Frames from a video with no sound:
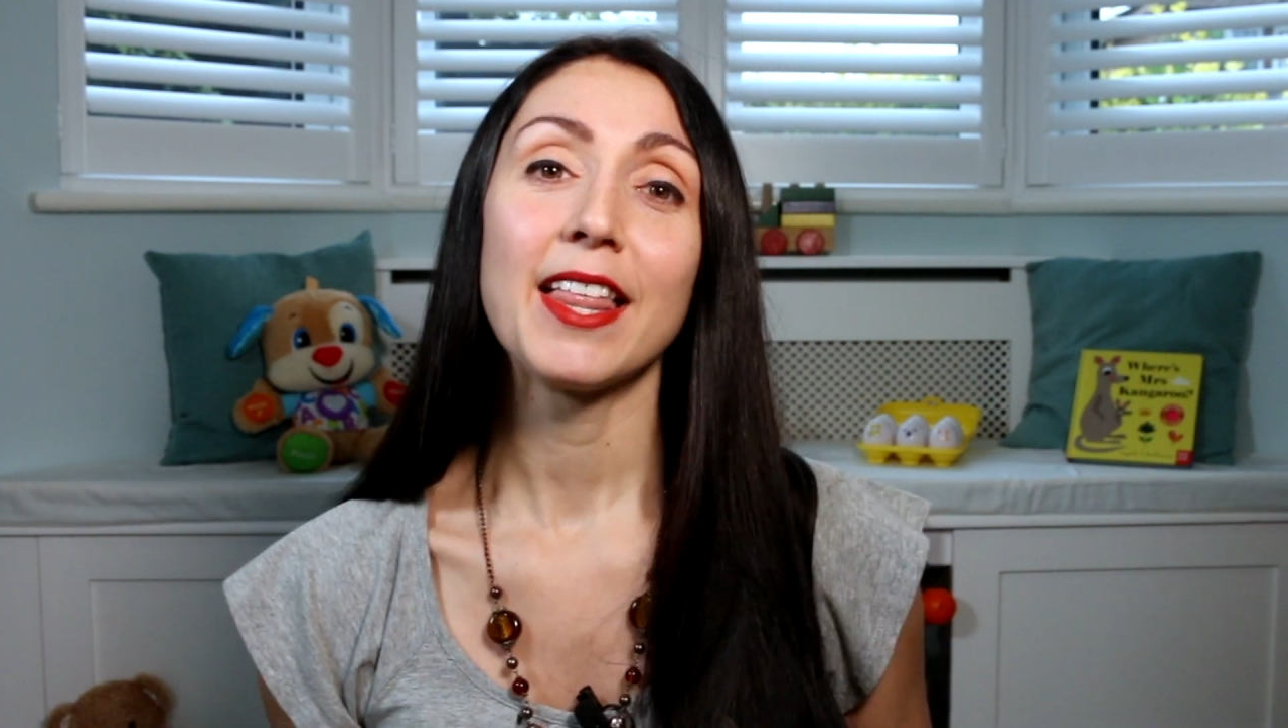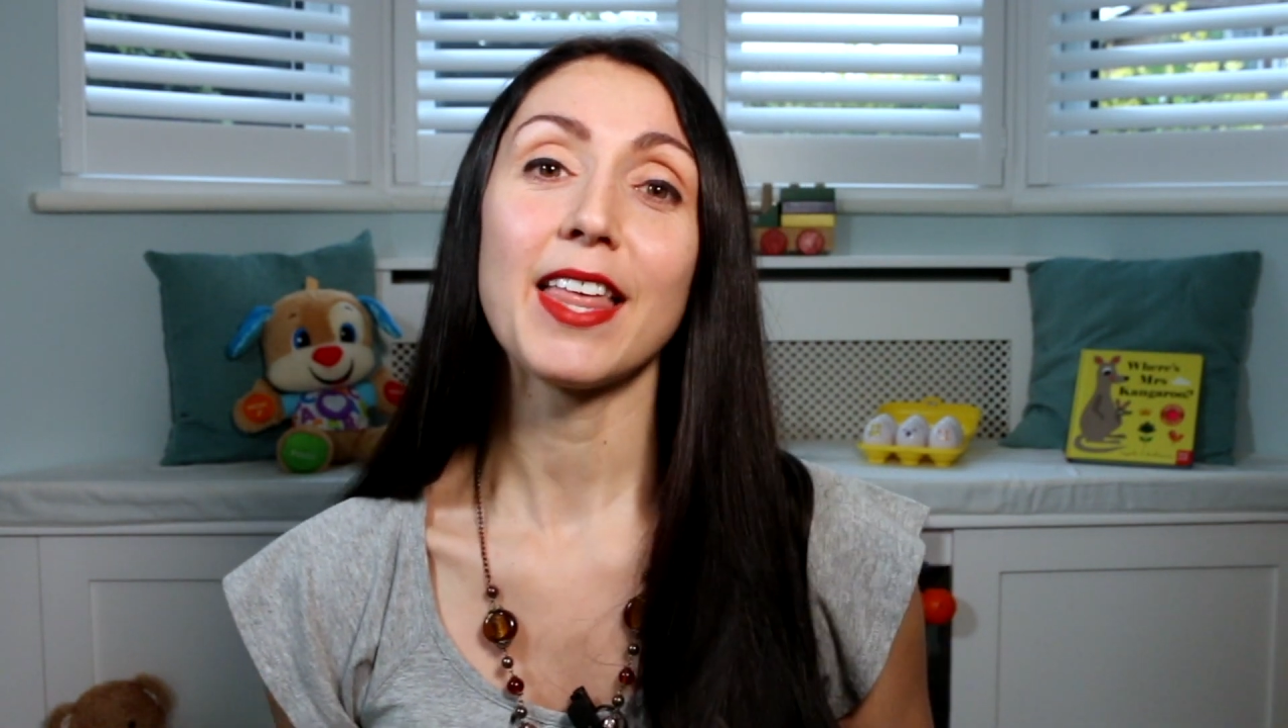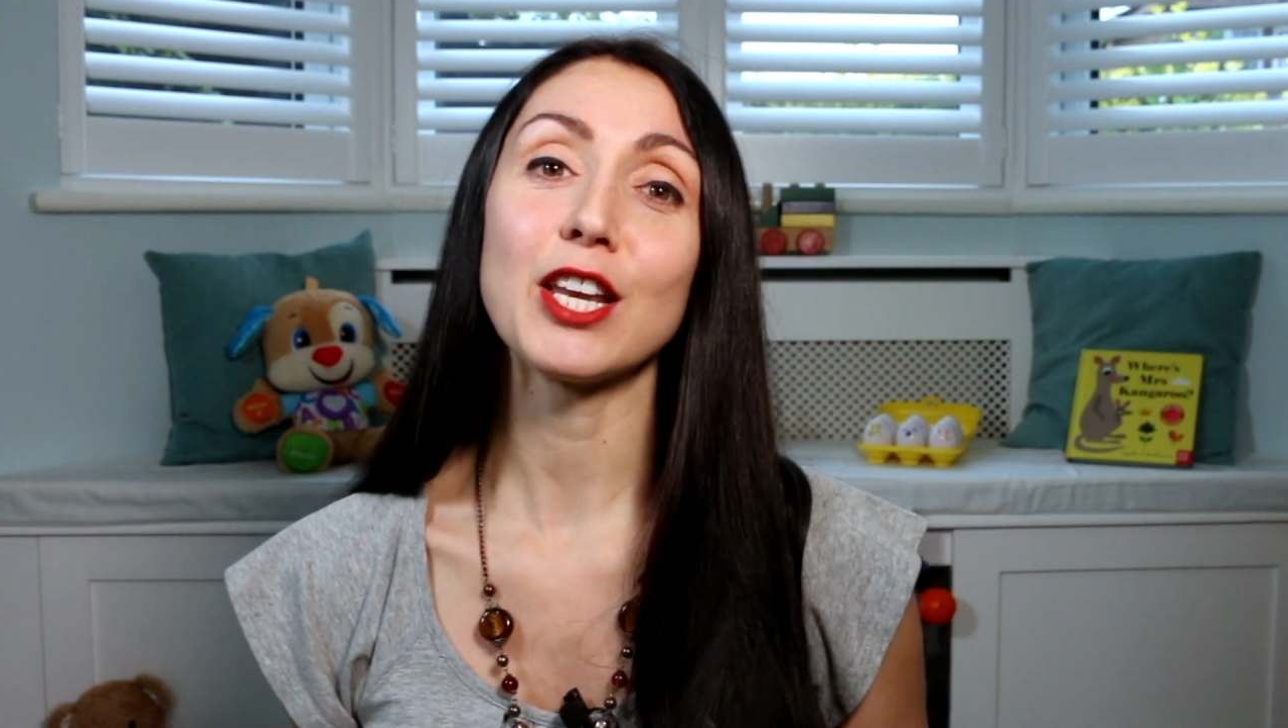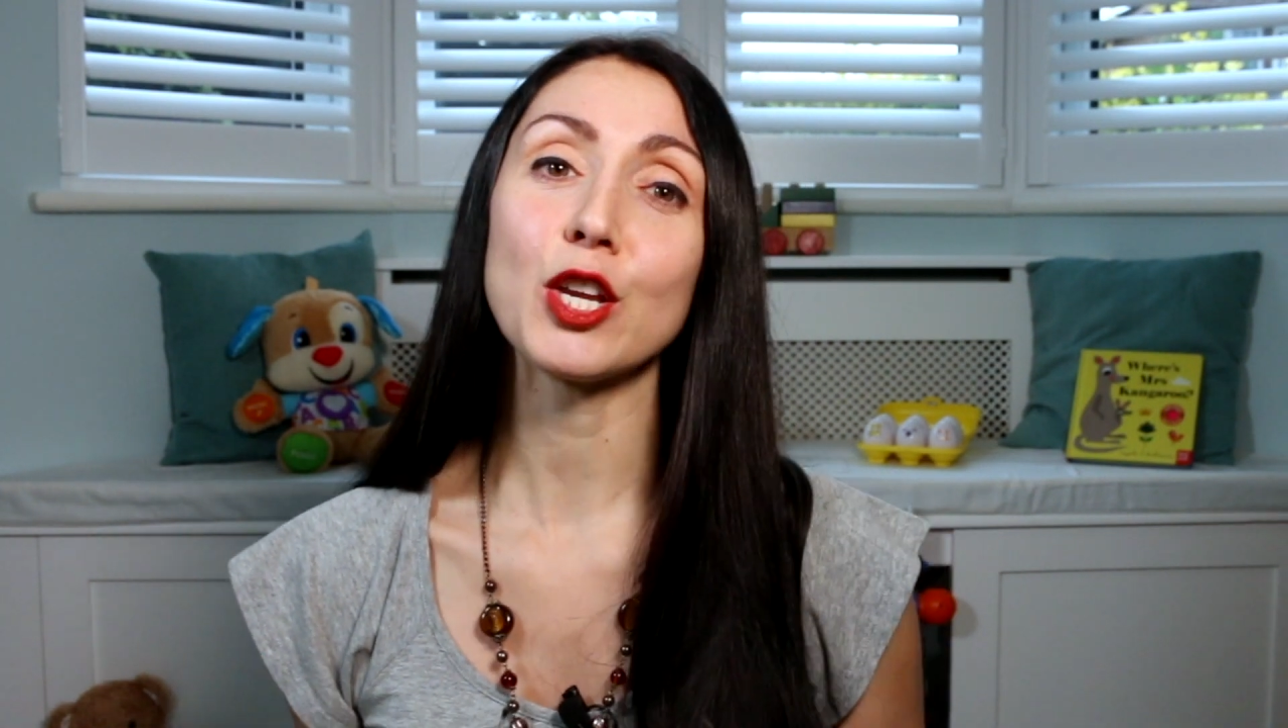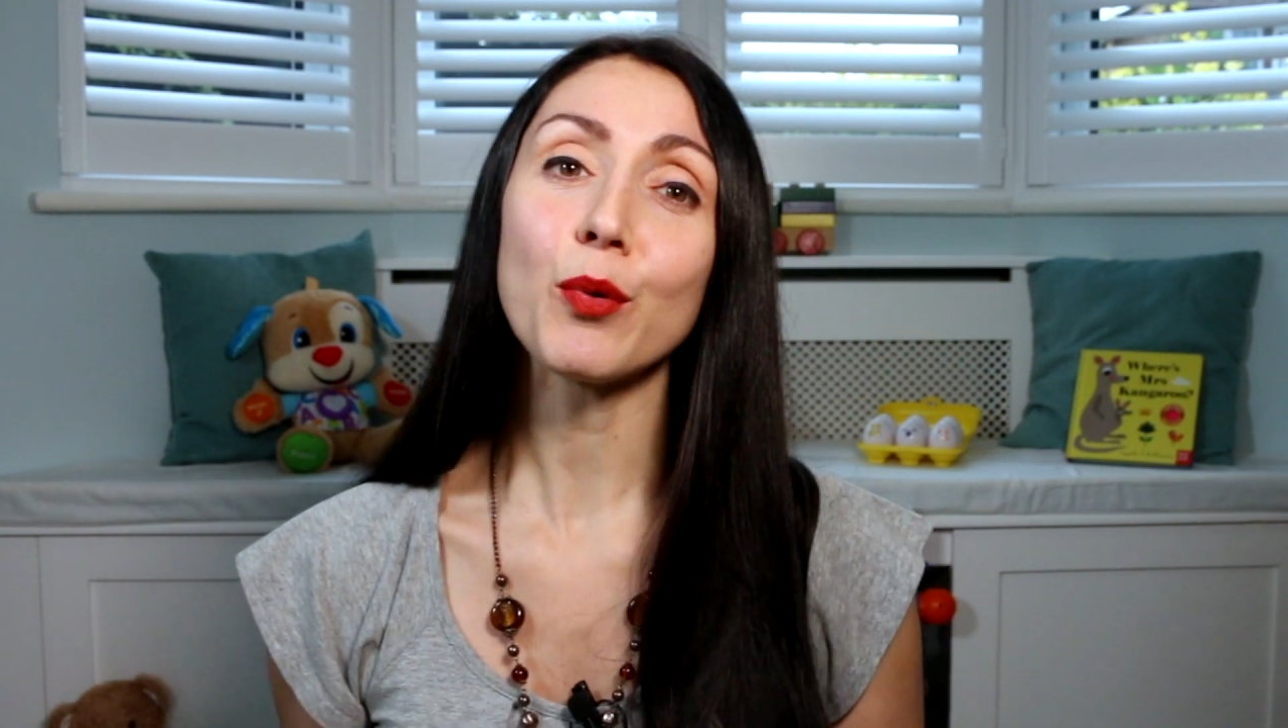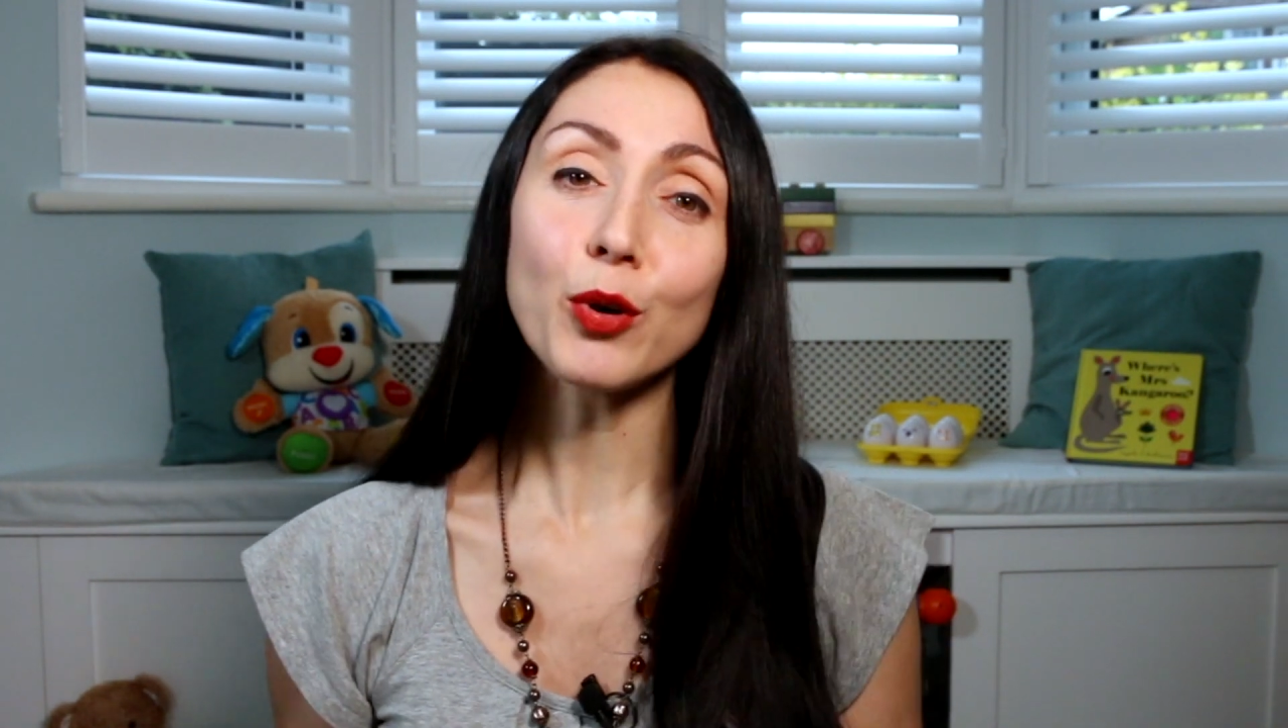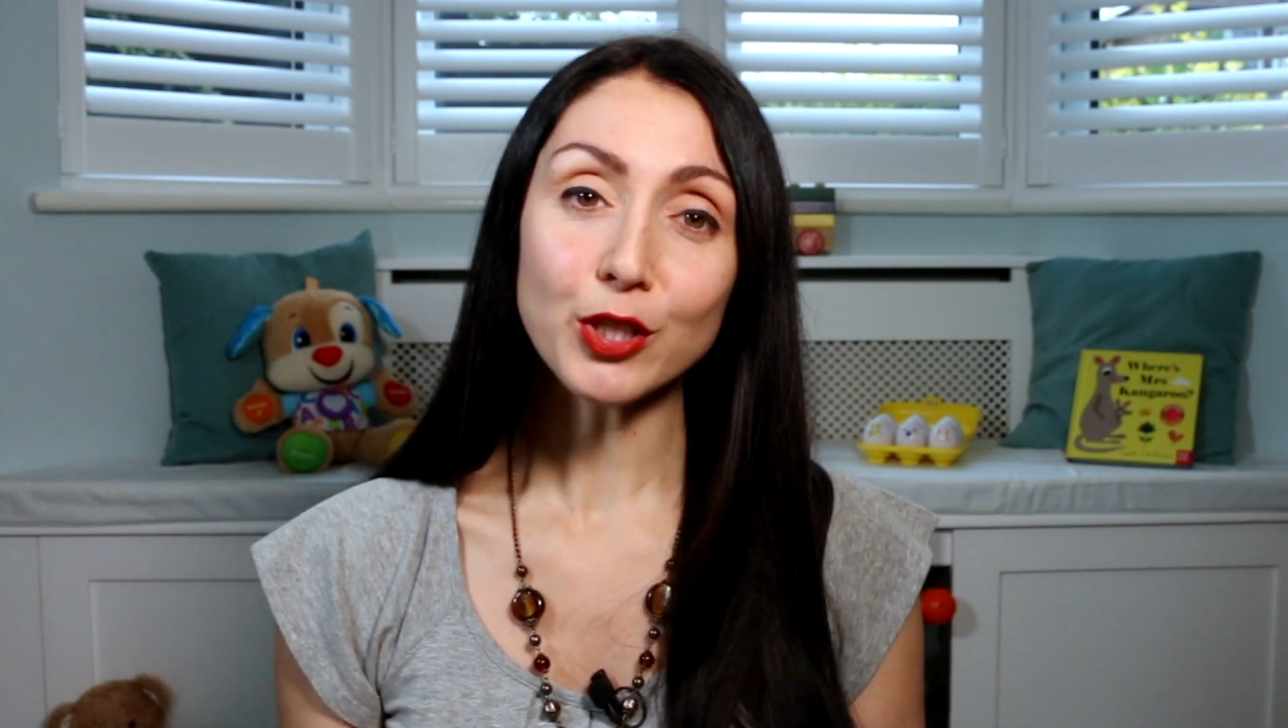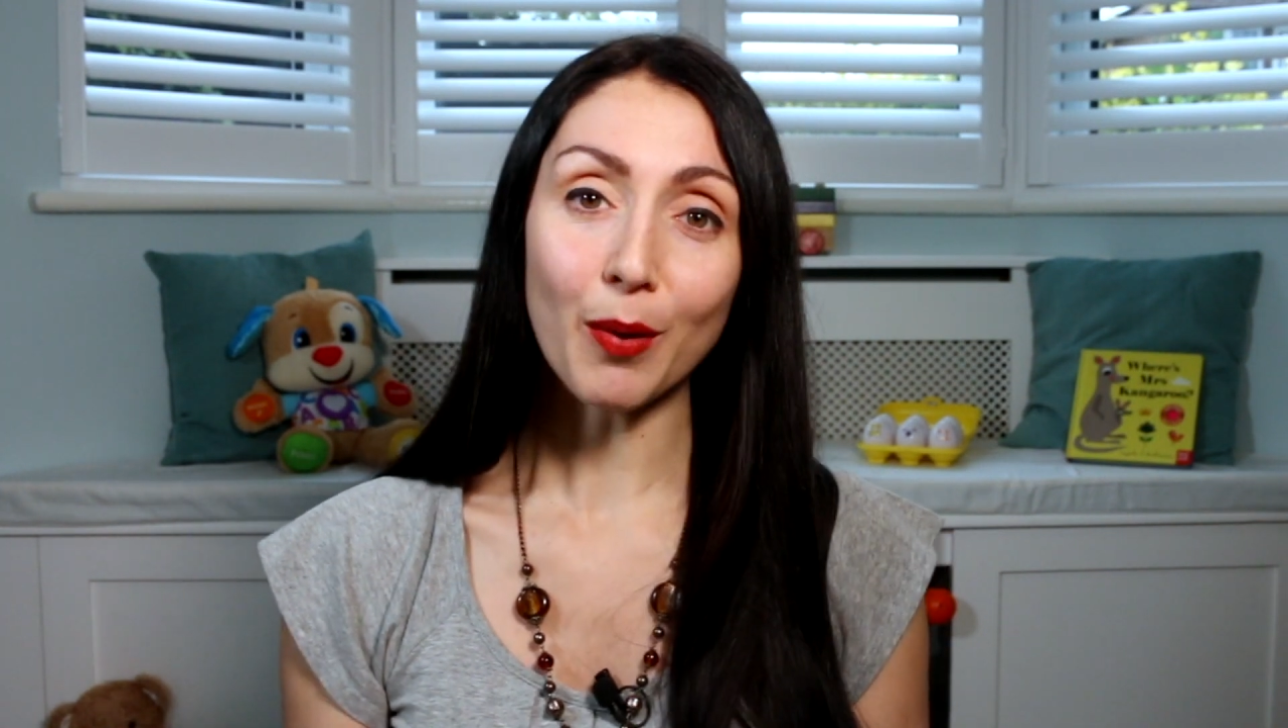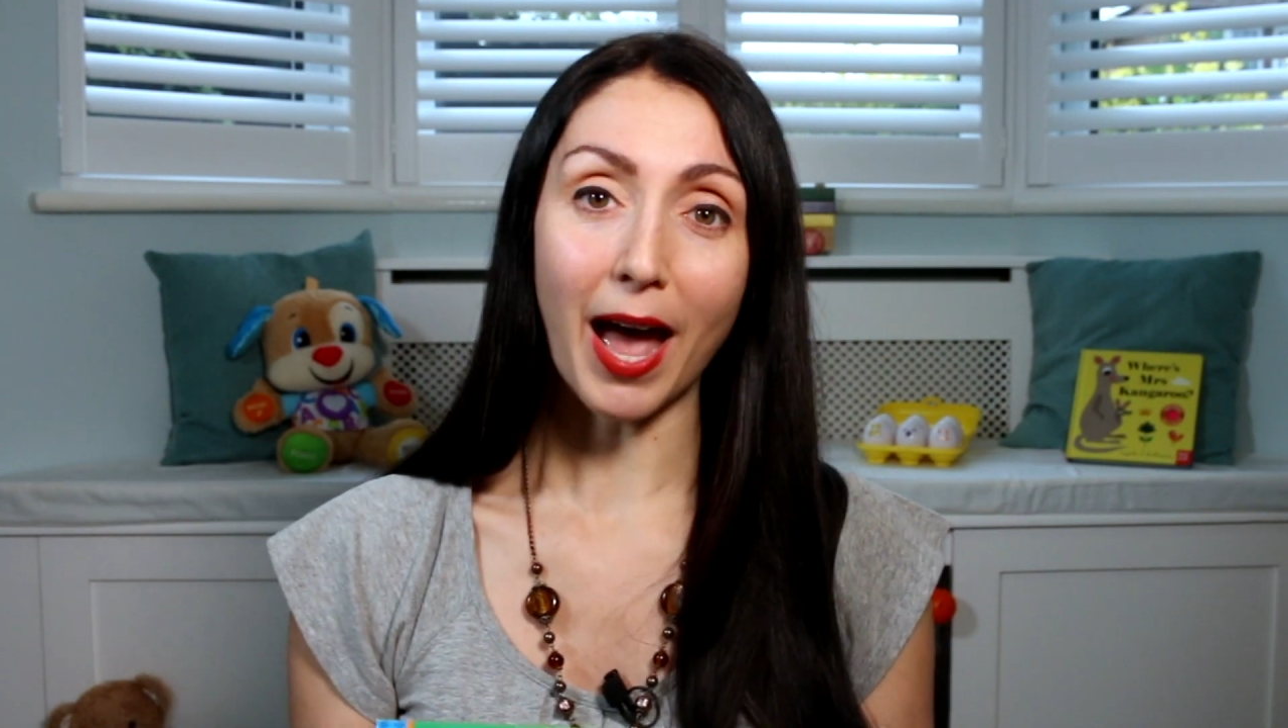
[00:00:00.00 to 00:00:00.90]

Then you also